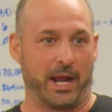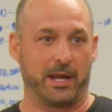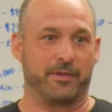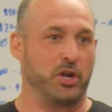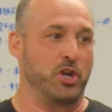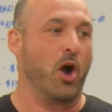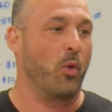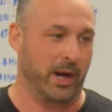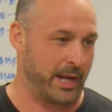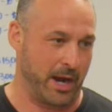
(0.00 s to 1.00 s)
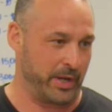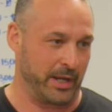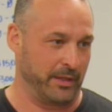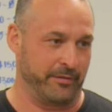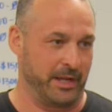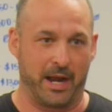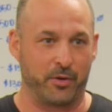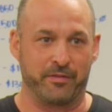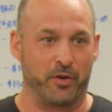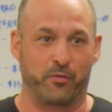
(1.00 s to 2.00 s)
Like, I didn't even know what county I lived in. I
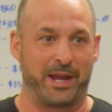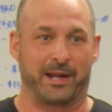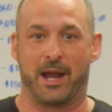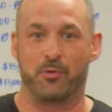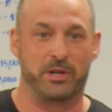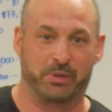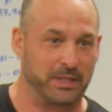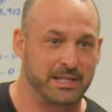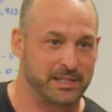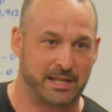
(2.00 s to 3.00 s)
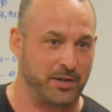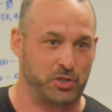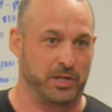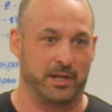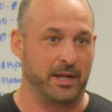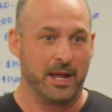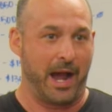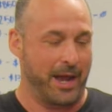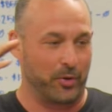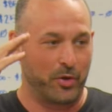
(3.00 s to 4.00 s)
don't even know if we had a county police station.
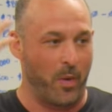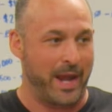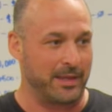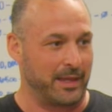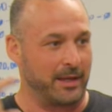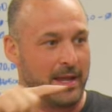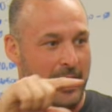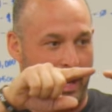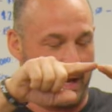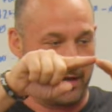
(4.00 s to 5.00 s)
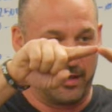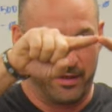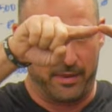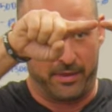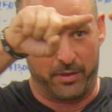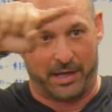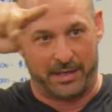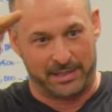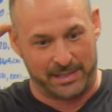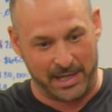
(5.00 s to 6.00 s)
I don't know anything. And the
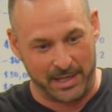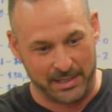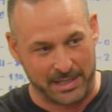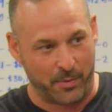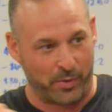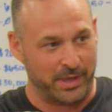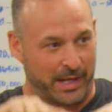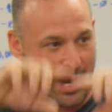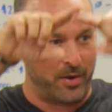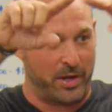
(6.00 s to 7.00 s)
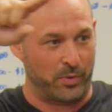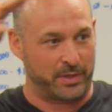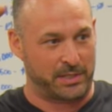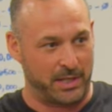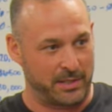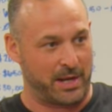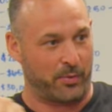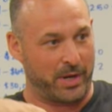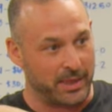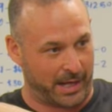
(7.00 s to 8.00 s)
cities that were in the county were the cities
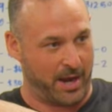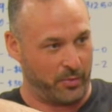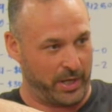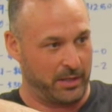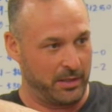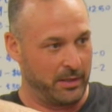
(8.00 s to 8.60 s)
that were in the county.